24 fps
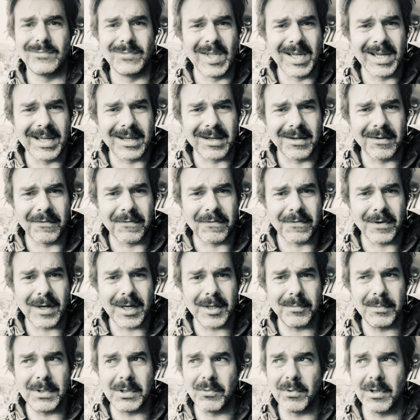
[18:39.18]
Don't
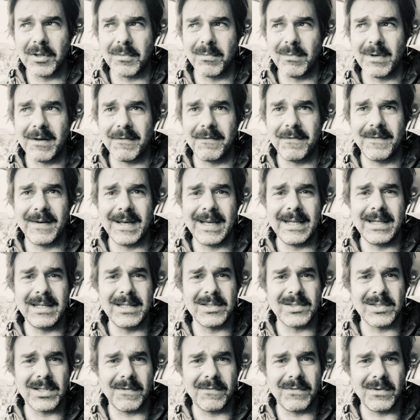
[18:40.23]
confront me with my
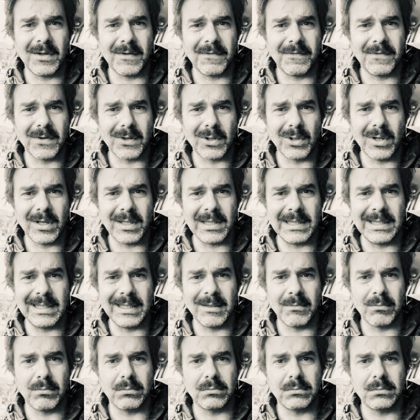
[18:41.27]
failures. I've not forgotten
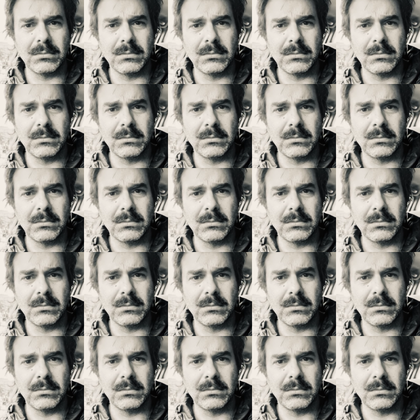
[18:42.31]
them.